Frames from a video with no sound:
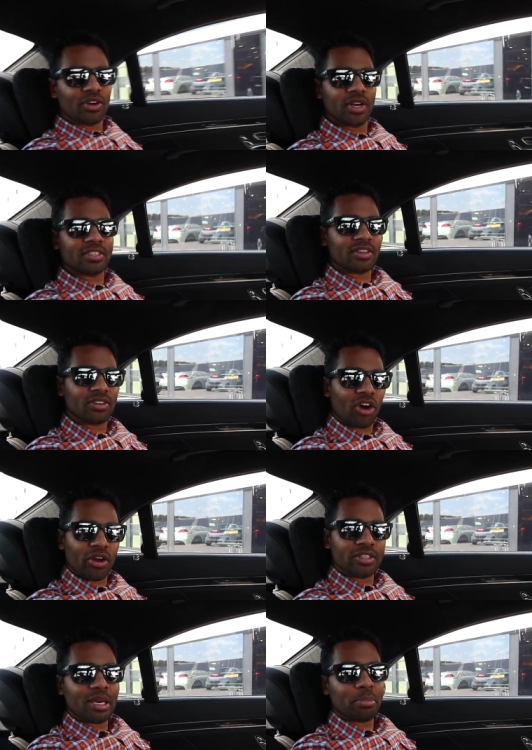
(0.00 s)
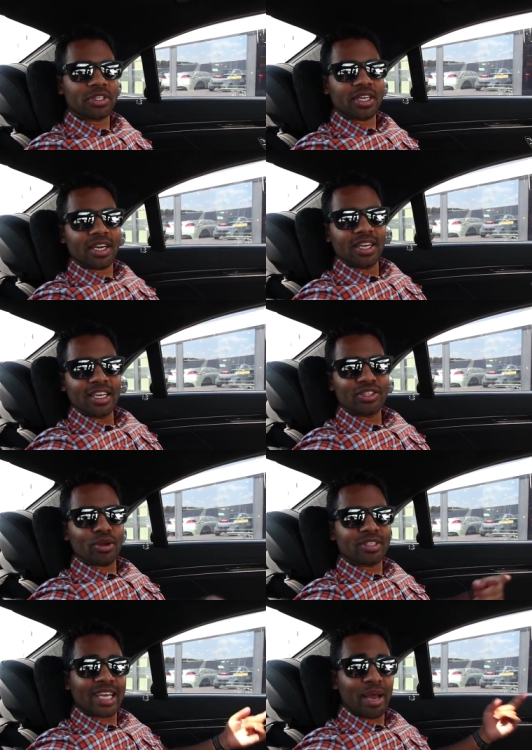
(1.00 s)
degrees on the oil temperature, so
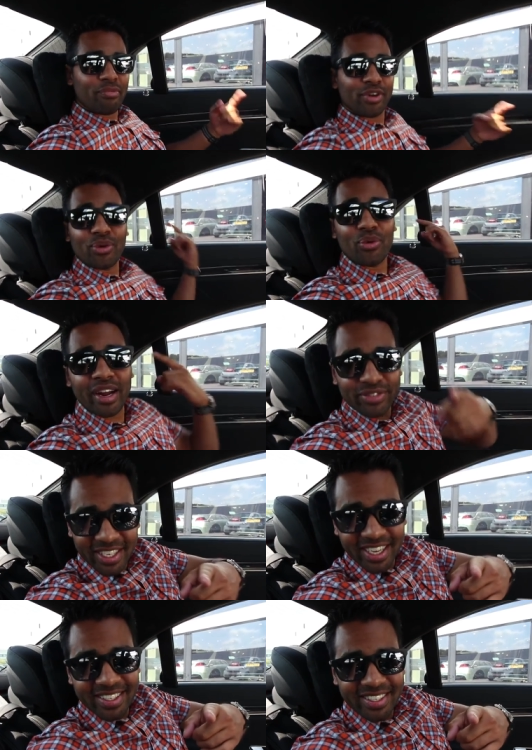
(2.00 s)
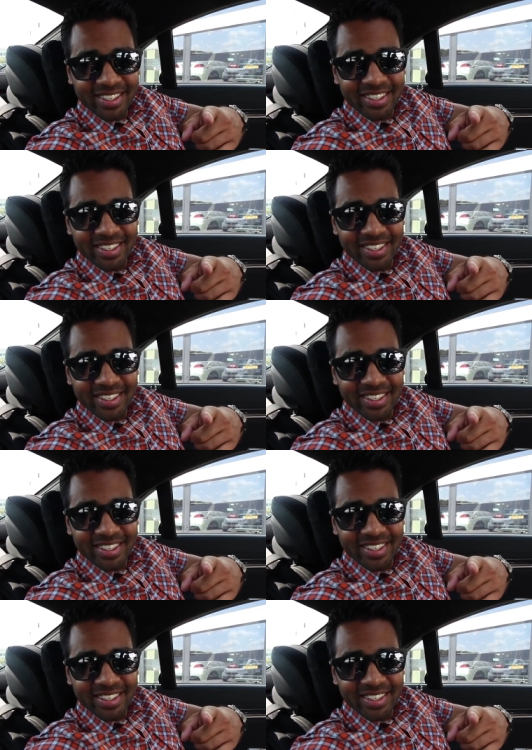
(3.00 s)
it's time for the rev shots.